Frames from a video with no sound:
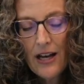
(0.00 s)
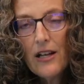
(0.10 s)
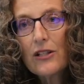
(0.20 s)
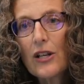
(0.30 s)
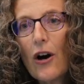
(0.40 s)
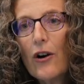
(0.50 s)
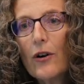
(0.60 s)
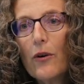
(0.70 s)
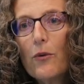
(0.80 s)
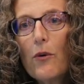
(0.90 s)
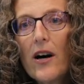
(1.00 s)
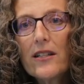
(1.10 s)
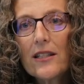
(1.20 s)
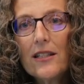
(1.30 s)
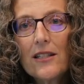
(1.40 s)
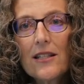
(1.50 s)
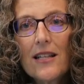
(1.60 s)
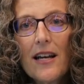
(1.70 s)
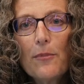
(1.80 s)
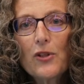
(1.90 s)
So what is
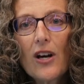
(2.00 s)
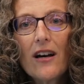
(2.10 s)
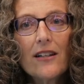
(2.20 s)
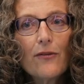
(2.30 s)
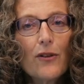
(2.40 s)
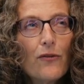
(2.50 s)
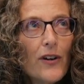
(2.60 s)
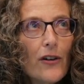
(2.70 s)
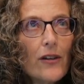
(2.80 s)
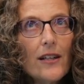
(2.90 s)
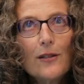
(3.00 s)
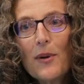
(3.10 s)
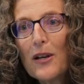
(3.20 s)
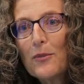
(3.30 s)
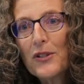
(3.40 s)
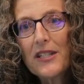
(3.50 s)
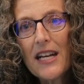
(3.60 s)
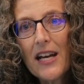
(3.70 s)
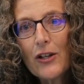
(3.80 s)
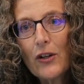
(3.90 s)
the upshot of the fairly debatable
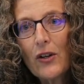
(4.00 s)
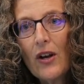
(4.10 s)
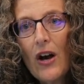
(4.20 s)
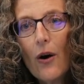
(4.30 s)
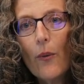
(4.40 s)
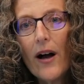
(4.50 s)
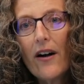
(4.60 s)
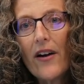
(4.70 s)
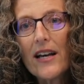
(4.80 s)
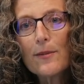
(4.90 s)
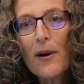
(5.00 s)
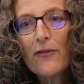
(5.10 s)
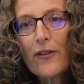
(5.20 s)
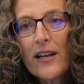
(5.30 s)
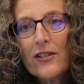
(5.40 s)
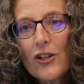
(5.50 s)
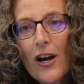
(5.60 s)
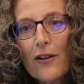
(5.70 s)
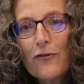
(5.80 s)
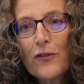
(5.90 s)
standard? Well, as my friend
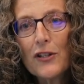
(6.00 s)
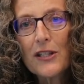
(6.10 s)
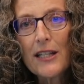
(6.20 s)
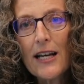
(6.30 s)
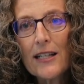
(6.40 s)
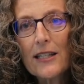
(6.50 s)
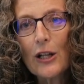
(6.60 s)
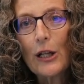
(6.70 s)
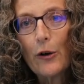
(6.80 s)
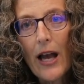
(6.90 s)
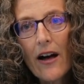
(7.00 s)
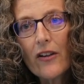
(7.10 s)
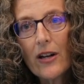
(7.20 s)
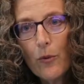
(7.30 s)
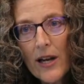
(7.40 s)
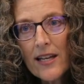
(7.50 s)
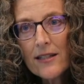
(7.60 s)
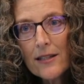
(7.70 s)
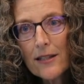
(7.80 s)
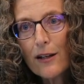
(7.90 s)
John Foote says, the locality
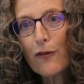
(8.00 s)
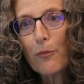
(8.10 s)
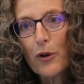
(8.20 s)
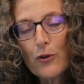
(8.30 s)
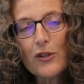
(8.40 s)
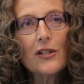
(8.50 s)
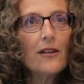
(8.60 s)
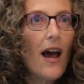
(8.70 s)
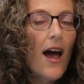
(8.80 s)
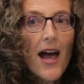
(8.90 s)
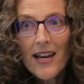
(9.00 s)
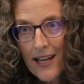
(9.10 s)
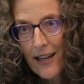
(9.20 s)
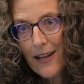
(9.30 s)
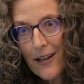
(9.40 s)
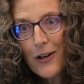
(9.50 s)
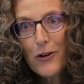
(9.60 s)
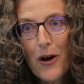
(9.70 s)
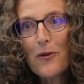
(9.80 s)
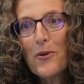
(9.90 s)
wins if it produces any
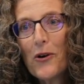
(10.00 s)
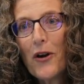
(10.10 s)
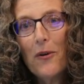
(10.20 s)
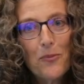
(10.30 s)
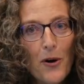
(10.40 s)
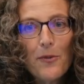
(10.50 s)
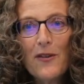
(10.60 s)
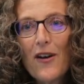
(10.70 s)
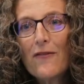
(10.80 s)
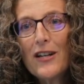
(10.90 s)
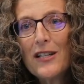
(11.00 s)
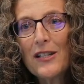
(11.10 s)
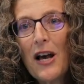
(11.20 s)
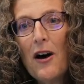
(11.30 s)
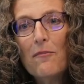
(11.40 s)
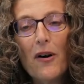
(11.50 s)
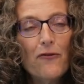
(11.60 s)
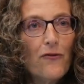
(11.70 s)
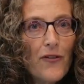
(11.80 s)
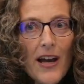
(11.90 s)
credible and probative evidence, but
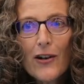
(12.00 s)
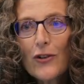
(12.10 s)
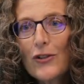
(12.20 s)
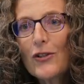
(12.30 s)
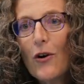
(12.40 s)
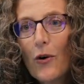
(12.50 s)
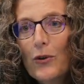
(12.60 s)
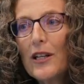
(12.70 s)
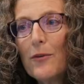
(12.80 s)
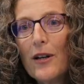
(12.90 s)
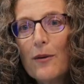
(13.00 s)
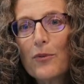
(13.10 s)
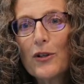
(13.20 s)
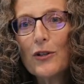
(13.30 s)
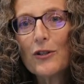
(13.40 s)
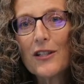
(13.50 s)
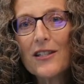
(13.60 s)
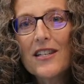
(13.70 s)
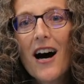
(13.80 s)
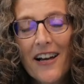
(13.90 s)
fails only when it
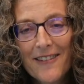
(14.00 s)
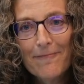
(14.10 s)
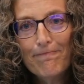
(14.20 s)
produces none.